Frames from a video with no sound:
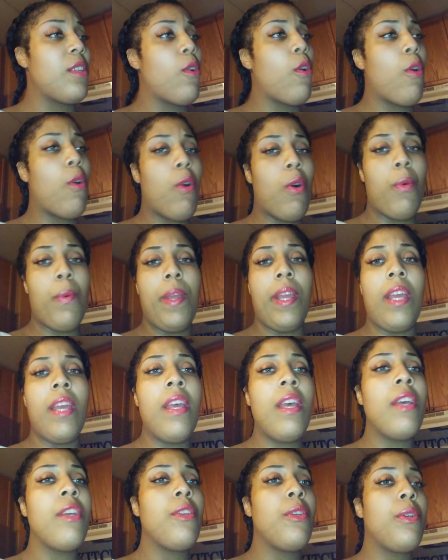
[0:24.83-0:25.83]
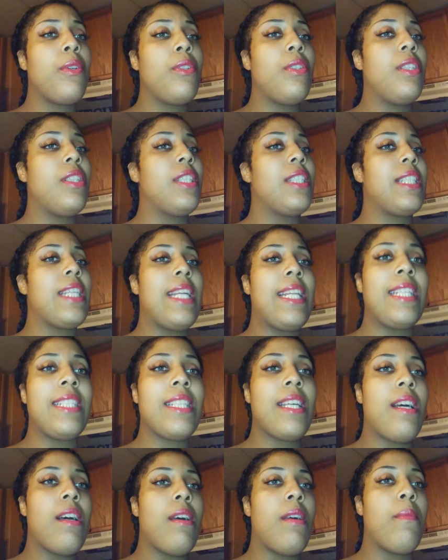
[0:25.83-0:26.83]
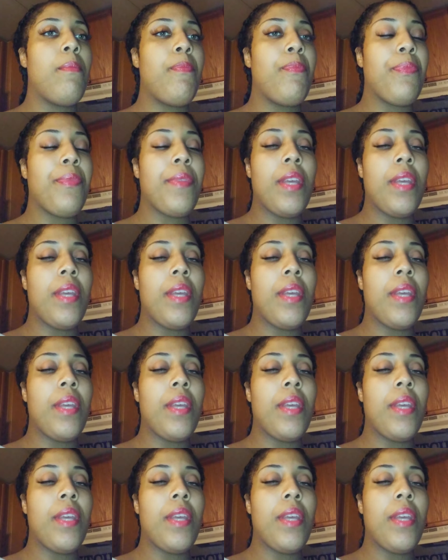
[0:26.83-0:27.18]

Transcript: all week. You can do this anytime.